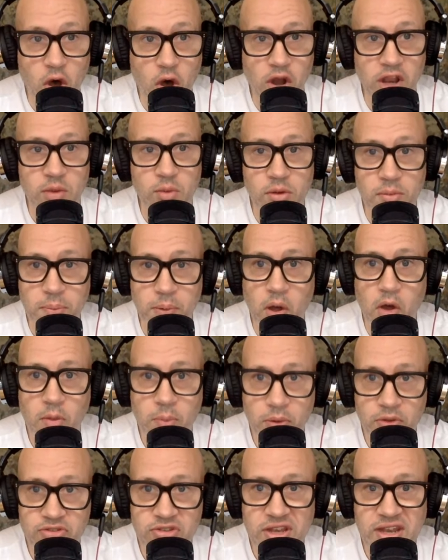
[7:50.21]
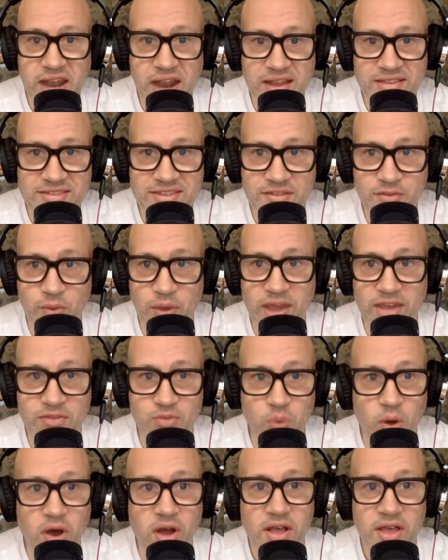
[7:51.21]
Hollywood blockbuster narrative.
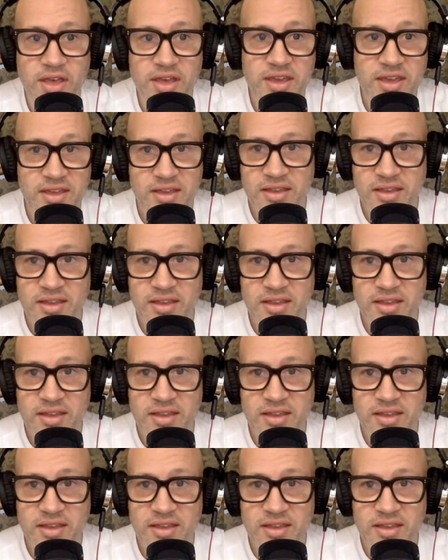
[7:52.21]
Whereas what? Mm-hmm.